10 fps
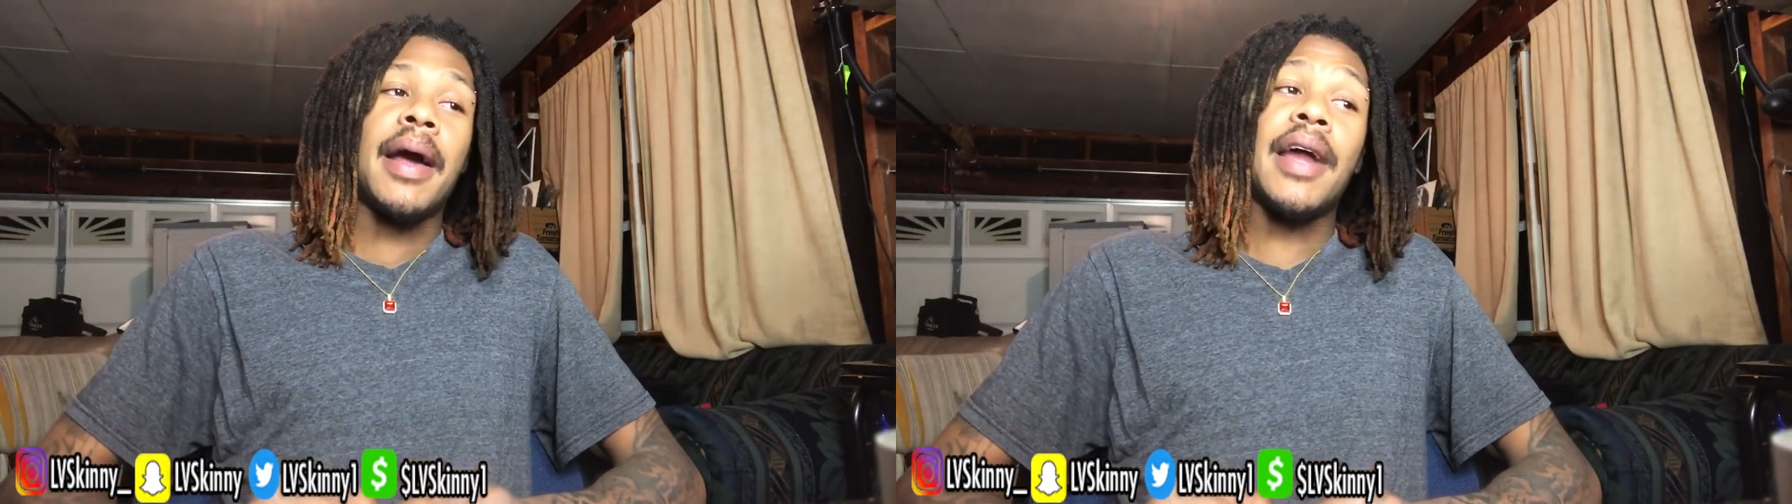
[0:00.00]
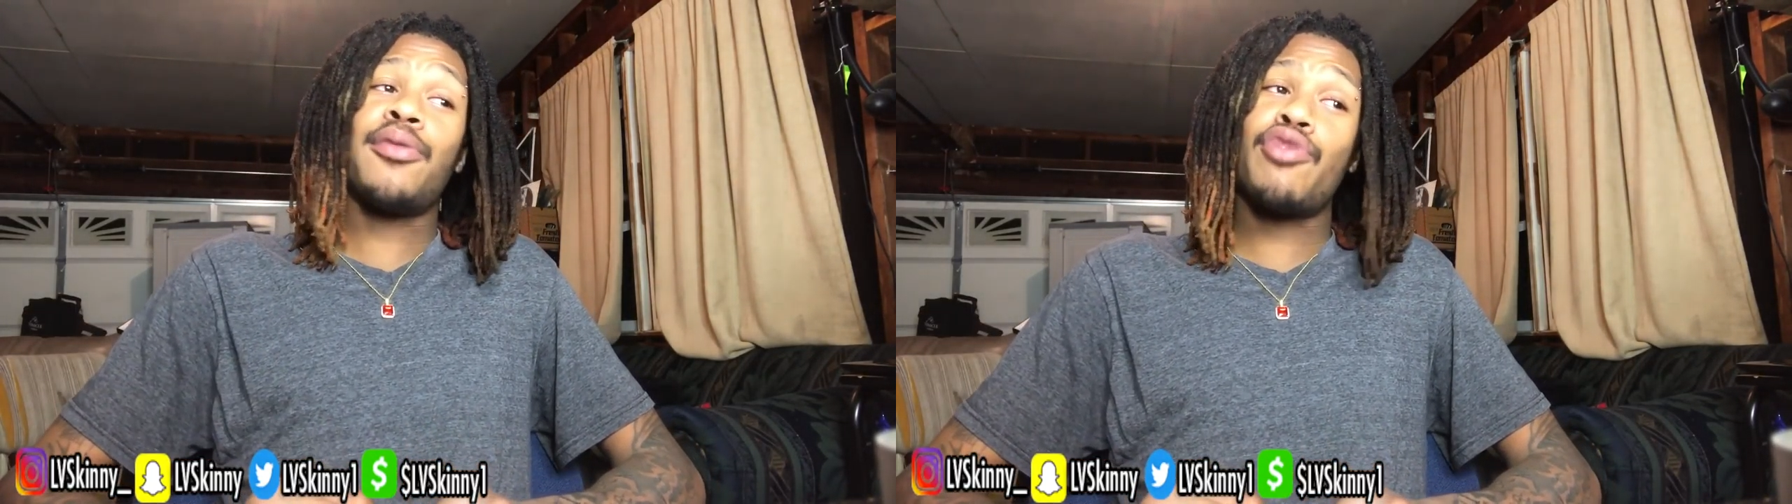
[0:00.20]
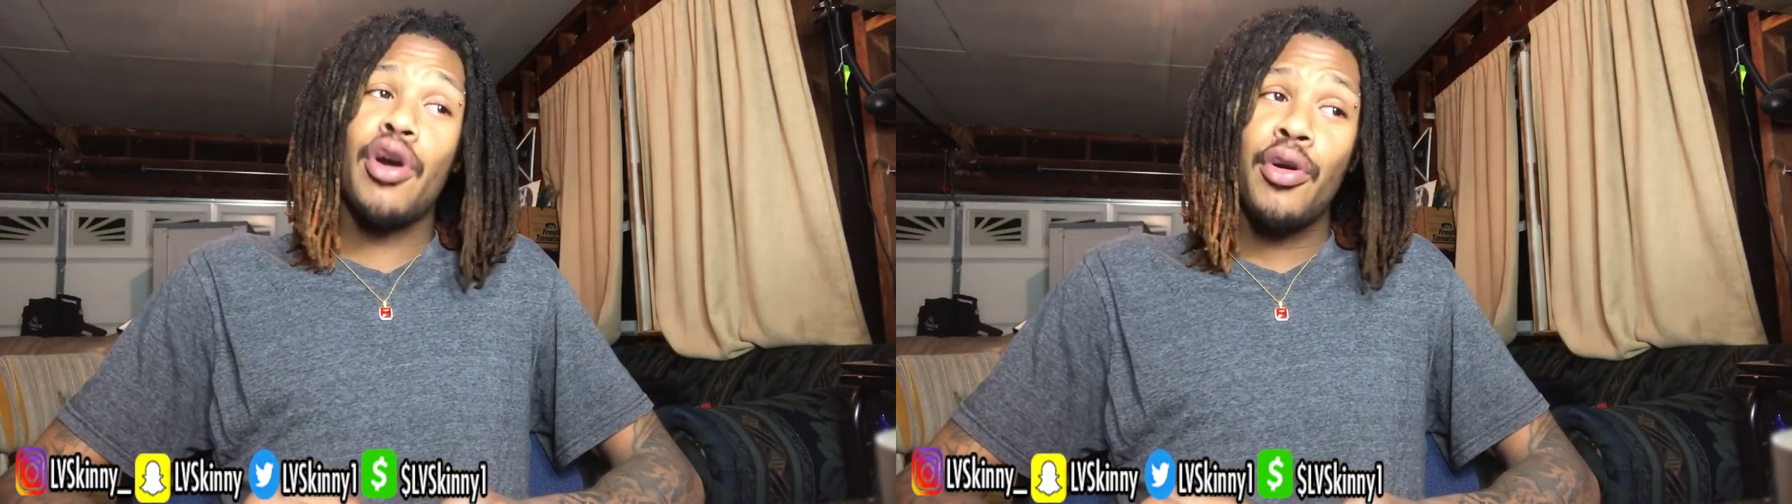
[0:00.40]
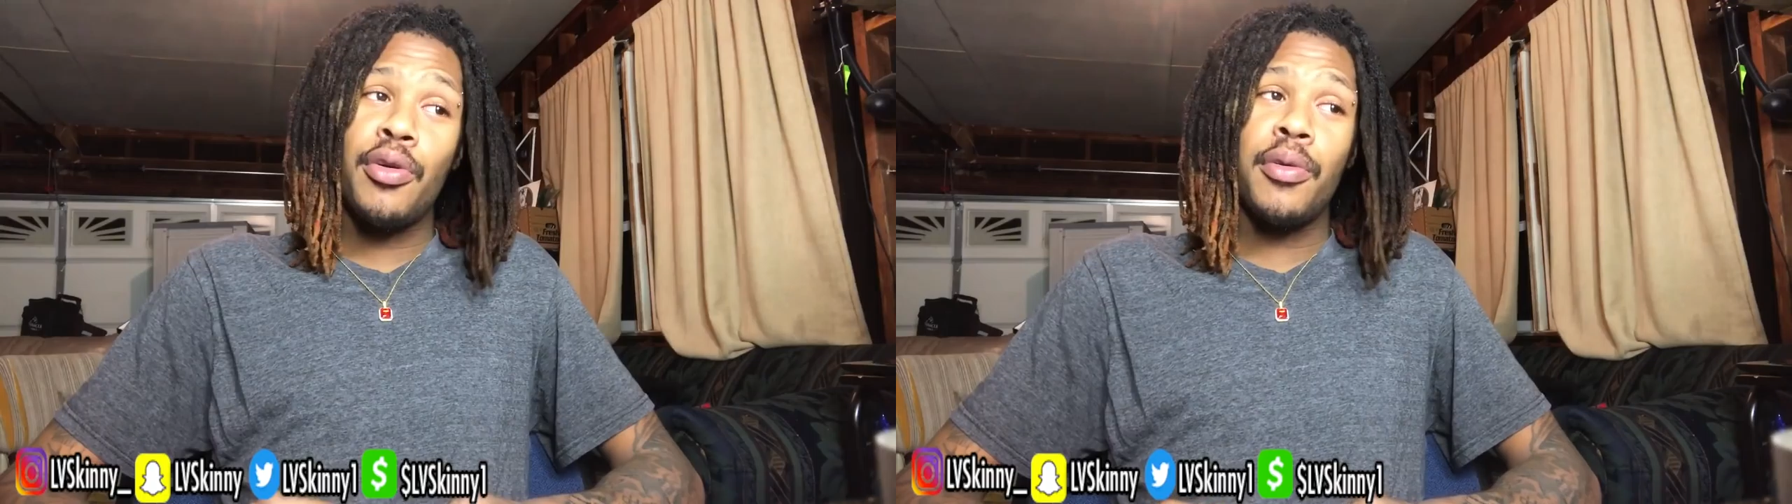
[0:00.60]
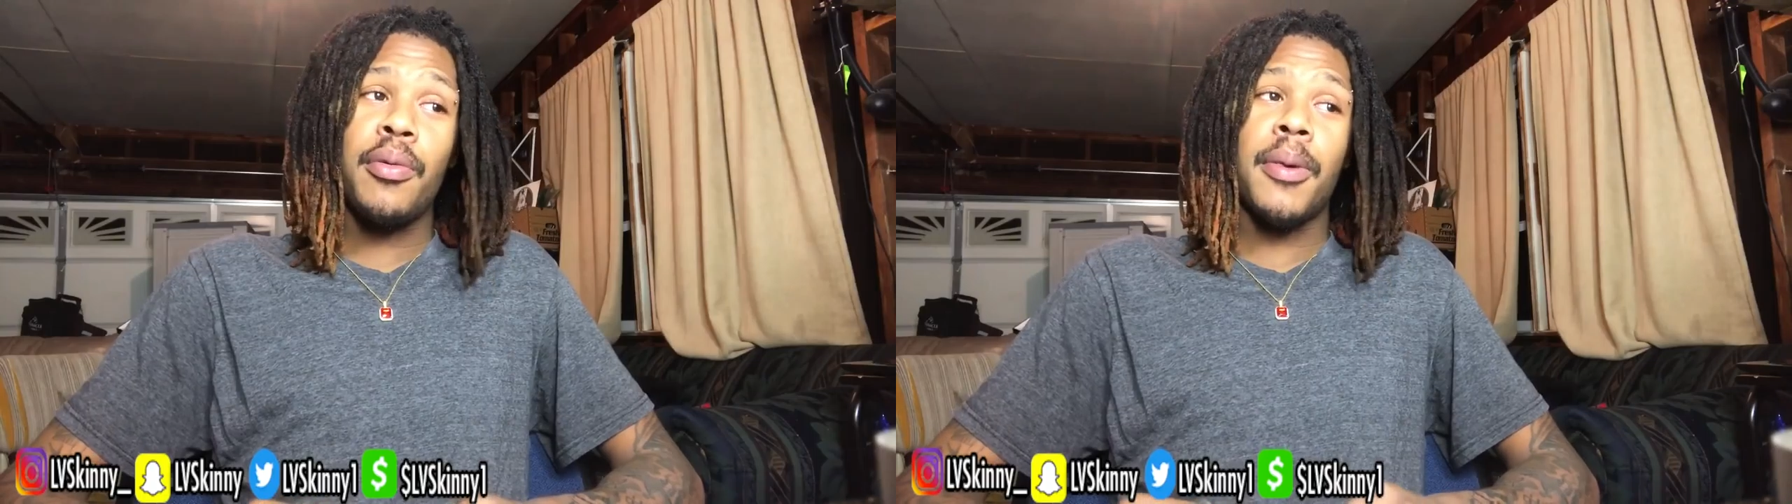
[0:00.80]
I don't
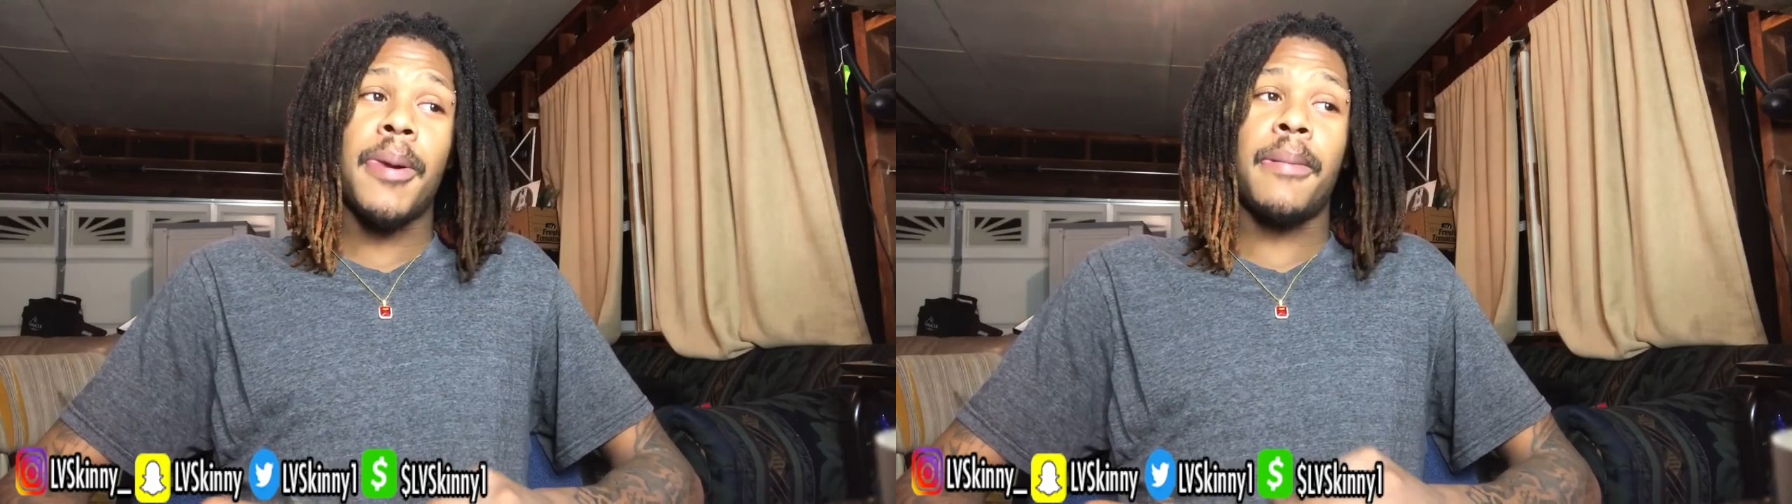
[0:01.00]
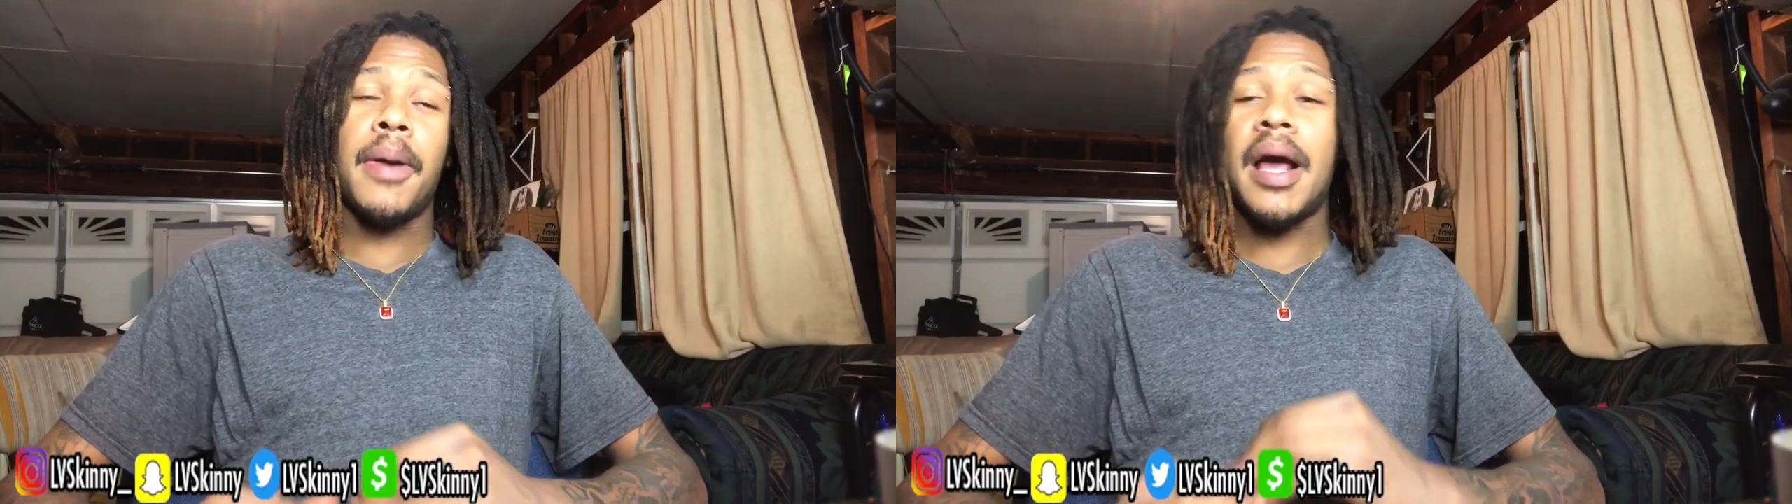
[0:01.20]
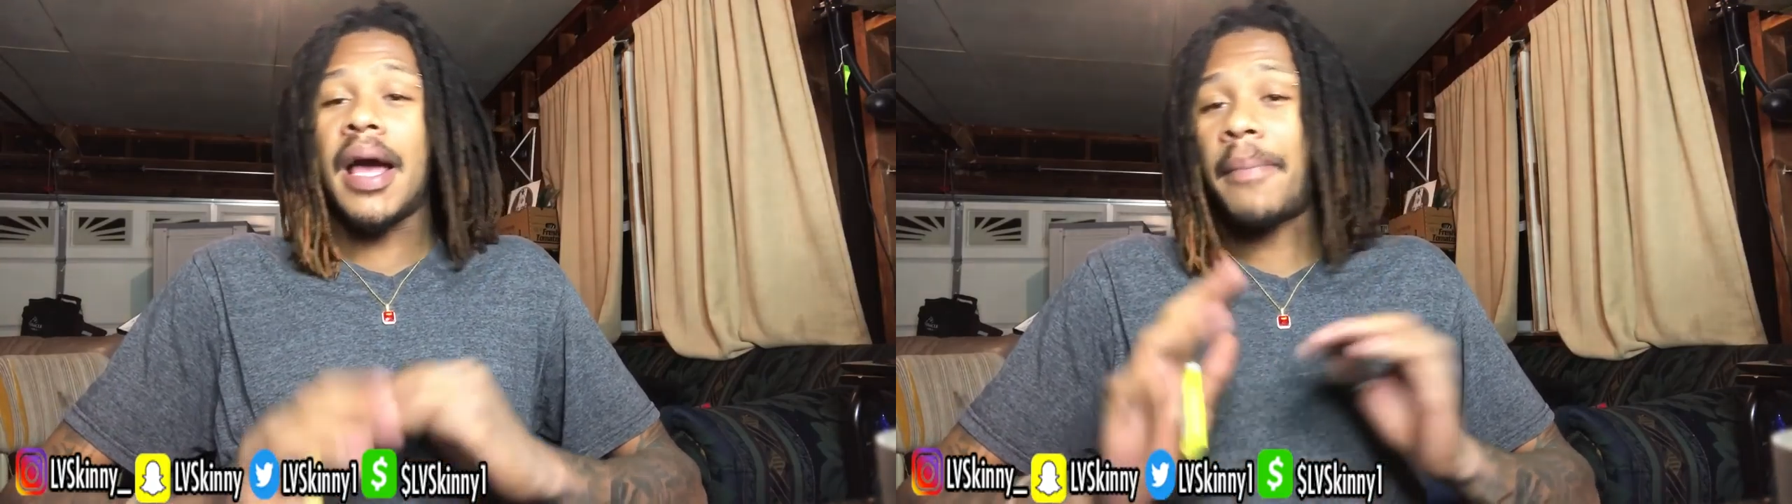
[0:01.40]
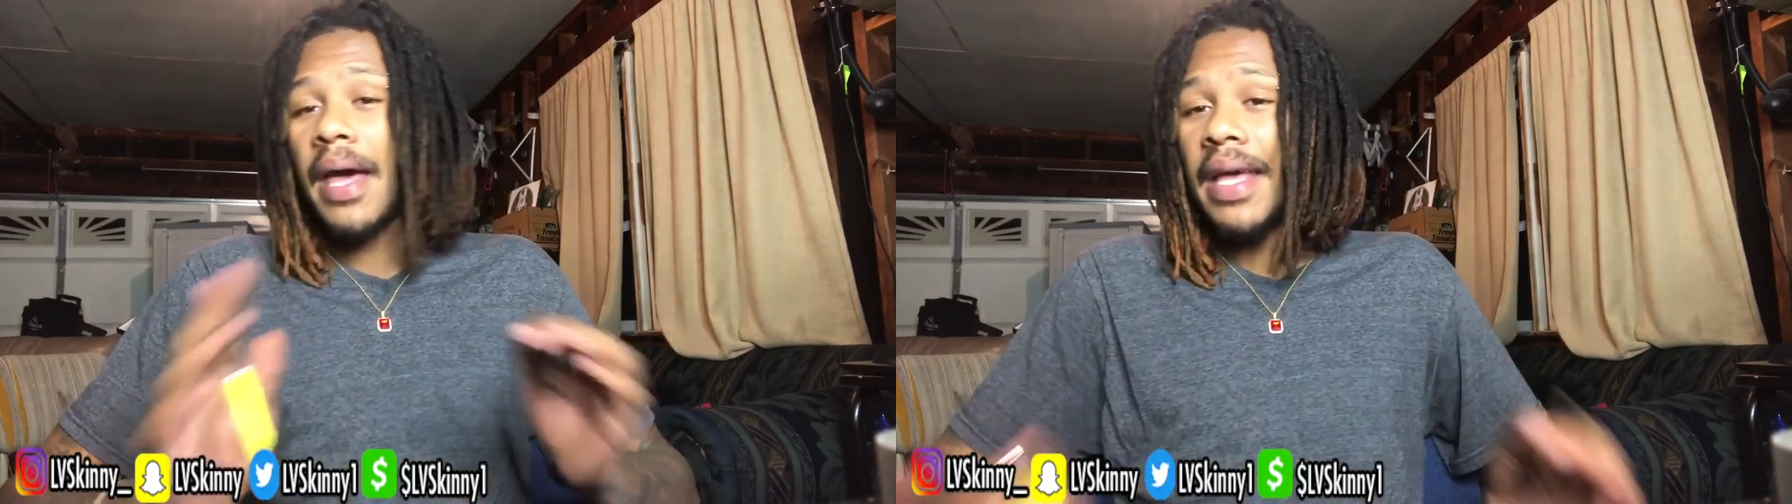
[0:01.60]
know. I'm